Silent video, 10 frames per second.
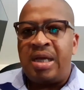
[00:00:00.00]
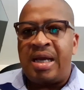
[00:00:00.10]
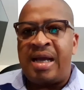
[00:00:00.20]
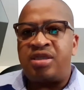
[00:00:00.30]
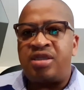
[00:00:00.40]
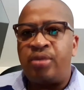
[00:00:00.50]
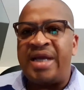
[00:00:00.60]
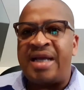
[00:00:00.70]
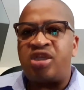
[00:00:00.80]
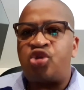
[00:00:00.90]
And so we
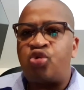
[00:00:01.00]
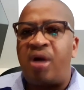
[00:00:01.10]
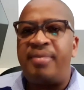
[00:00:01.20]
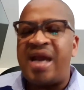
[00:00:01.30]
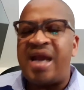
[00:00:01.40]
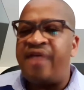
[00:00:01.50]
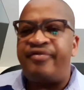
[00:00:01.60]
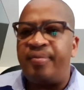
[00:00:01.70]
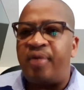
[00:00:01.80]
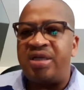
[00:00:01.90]
had to swab
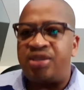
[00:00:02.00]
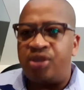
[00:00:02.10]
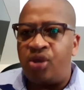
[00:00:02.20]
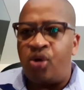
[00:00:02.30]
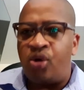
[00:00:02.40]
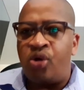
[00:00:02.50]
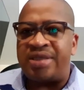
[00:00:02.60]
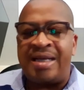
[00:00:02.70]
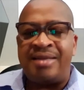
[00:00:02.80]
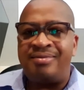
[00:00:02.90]
everybody's nose
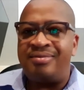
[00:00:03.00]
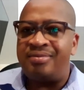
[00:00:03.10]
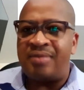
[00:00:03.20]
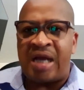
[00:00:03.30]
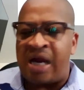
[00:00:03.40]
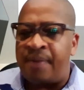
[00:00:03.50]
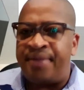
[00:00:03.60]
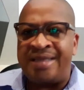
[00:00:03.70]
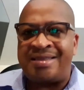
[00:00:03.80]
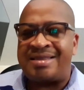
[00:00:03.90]
and
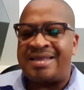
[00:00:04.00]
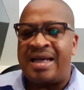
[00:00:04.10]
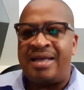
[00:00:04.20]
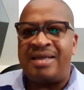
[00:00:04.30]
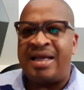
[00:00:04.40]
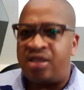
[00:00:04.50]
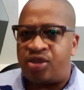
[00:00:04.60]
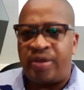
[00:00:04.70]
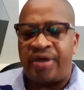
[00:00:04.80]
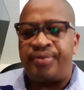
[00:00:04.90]
armpits and
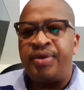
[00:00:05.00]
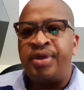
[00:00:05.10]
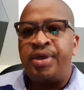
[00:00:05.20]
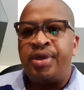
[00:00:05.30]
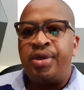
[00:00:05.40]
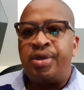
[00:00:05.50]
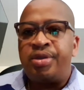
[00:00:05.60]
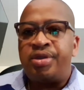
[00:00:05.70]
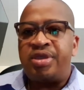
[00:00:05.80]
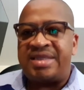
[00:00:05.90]
elsewhere
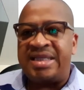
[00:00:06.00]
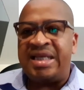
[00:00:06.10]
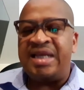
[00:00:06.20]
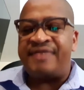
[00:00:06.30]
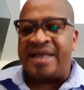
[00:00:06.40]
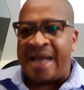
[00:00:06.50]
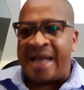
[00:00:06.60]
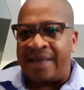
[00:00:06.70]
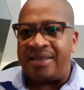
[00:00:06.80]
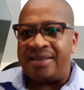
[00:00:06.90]
to see if they
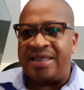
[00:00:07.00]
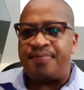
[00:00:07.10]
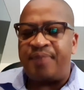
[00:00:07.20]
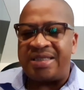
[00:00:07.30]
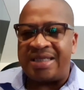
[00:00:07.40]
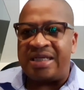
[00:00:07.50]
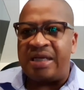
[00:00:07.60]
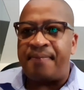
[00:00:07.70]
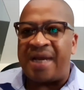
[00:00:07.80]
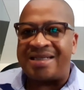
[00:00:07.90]
had this particular
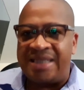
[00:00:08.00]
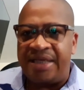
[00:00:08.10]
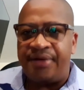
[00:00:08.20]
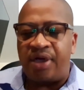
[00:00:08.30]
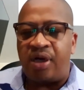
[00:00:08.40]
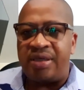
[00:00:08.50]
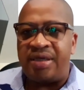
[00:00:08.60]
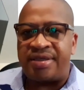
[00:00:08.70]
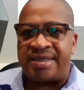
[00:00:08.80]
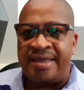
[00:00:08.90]
bacteria on their
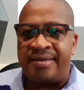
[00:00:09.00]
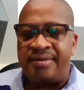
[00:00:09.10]
skin.